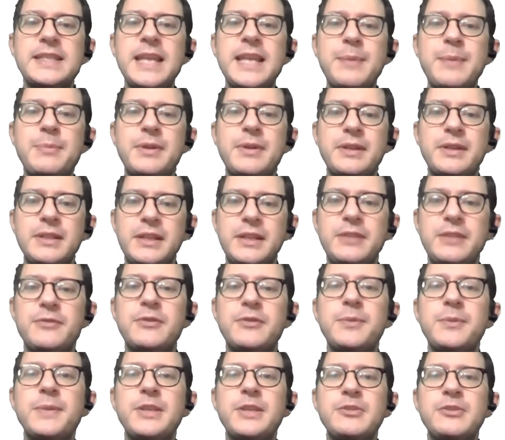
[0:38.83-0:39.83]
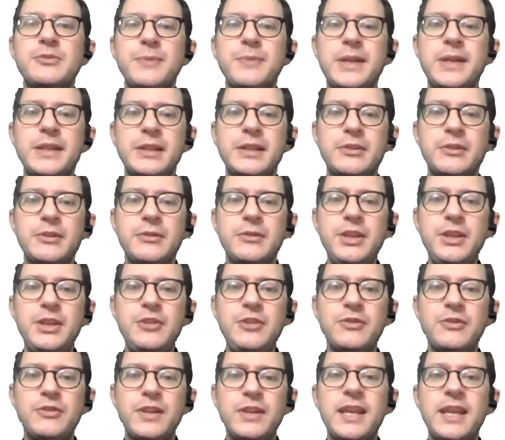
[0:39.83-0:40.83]
separately from instrumental
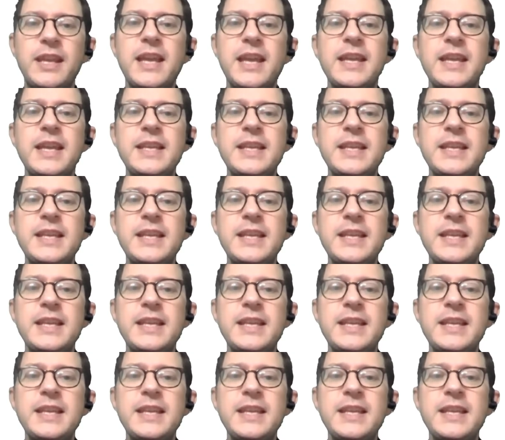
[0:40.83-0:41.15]
conditioning